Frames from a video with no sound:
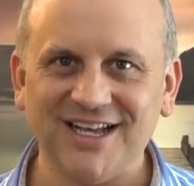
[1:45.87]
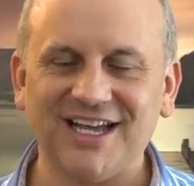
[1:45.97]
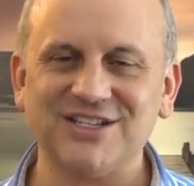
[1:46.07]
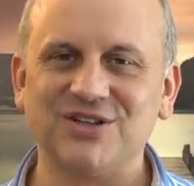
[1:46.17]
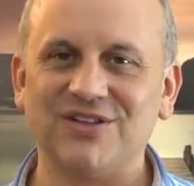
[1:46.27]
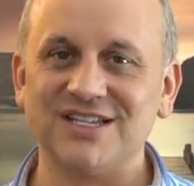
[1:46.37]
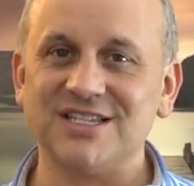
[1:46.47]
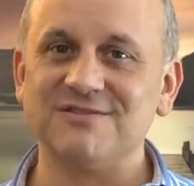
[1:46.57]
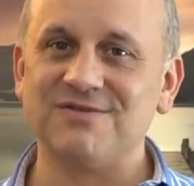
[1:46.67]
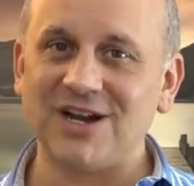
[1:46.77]
And so this
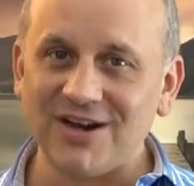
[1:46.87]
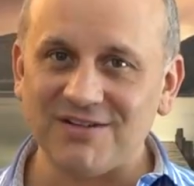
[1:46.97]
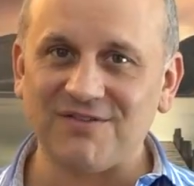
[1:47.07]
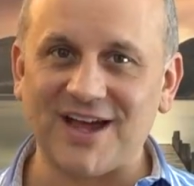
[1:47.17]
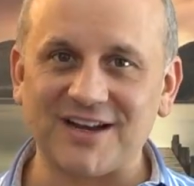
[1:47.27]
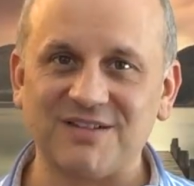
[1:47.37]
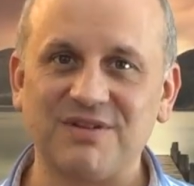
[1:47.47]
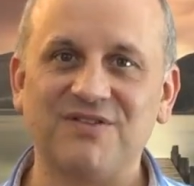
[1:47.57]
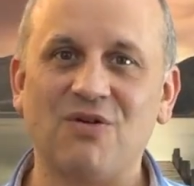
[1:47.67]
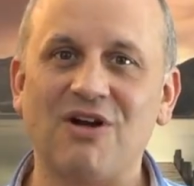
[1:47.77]
is very effective
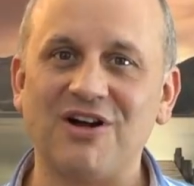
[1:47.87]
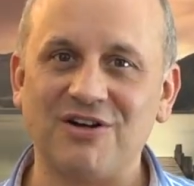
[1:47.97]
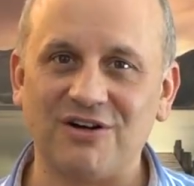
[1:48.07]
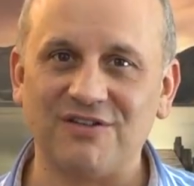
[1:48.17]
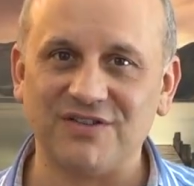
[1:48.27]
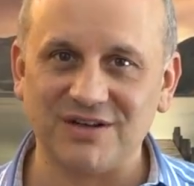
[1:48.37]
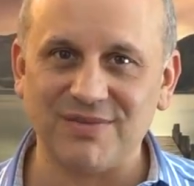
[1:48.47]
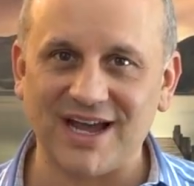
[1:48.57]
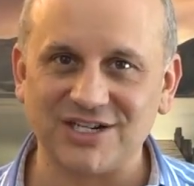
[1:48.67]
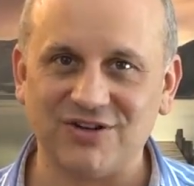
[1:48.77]
before our
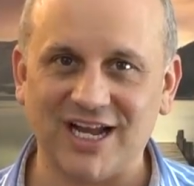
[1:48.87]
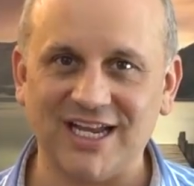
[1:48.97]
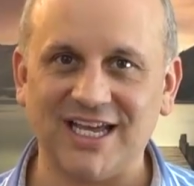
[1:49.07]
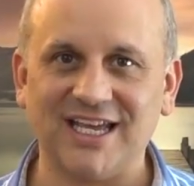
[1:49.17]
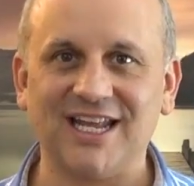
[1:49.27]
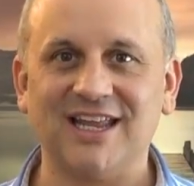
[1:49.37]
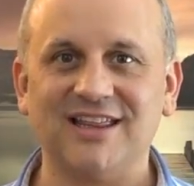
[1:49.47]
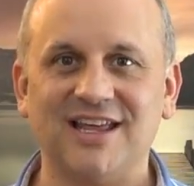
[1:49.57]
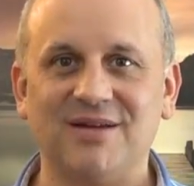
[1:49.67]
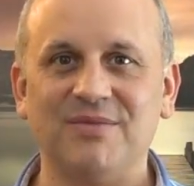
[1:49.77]
neurofeedback training and getting
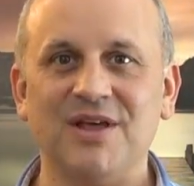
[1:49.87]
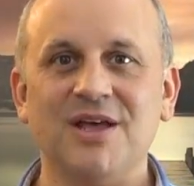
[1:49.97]
them